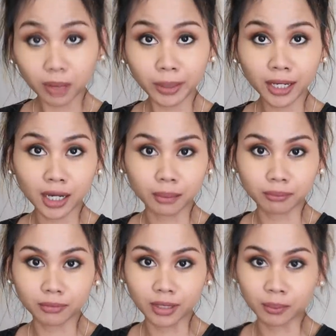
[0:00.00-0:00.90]
My
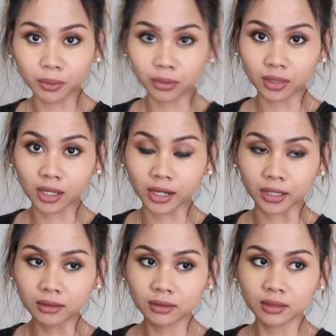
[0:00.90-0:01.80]
makeup I bought
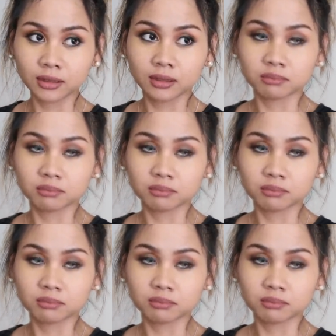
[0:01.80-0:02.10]
online